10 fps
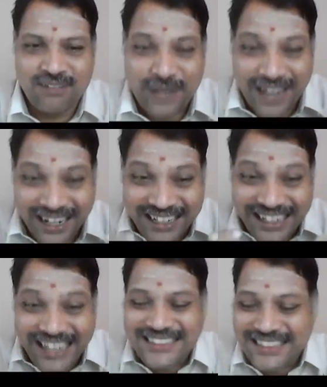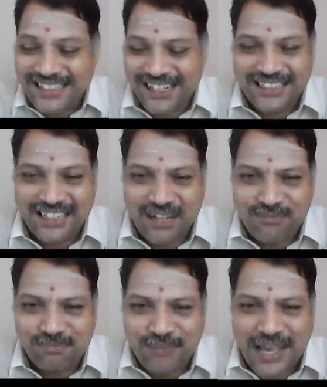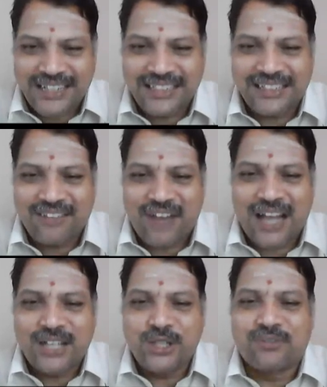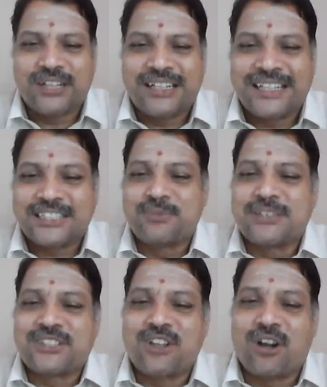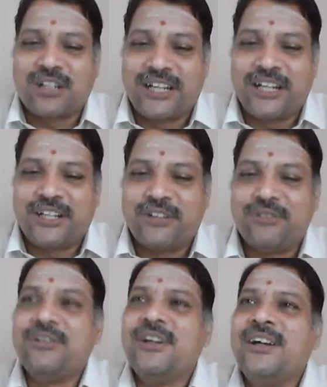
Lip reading: By analyzing and comparing the value of the next best alternative